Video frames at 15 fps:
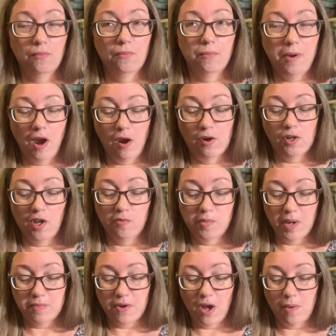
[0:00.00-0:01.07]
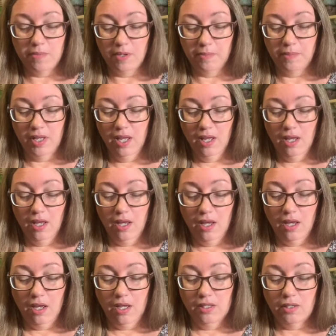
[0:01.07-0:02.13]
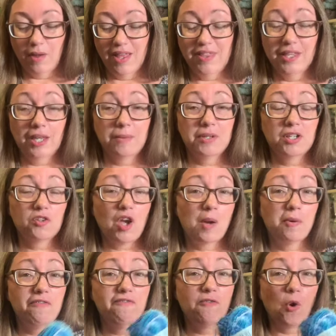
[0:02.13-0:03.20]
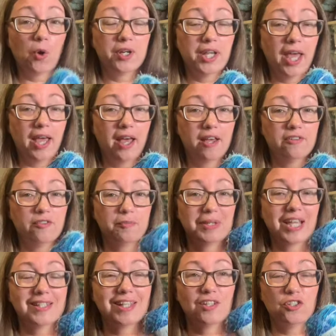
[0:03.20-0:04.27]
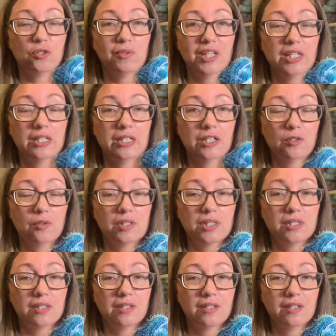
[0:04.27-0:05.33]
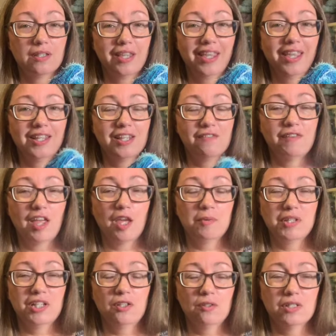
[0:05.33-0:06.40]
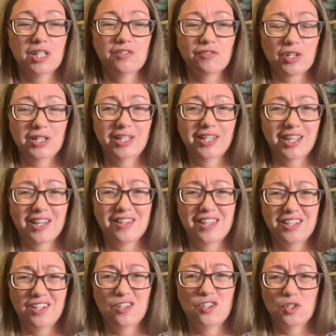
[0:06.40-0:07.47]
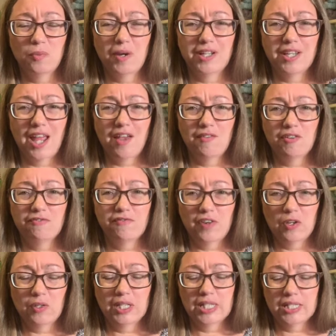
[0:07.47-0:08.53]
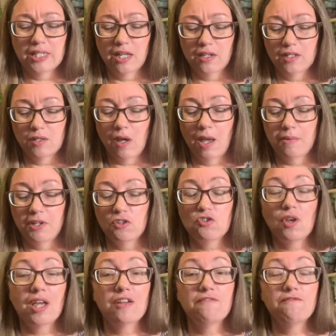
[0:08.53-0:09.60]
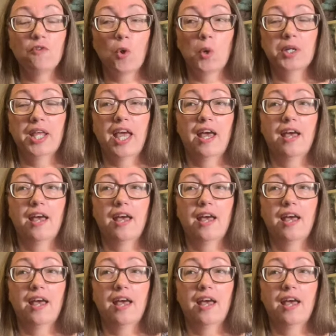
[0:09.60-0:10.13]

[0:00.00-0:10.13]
part of my problem. So I think I'm going to grab a 4.5 because I do knit loose. And if I am going to use this for cleaning, I think you do want to have it fairly snug. So I'm going to try a 4.5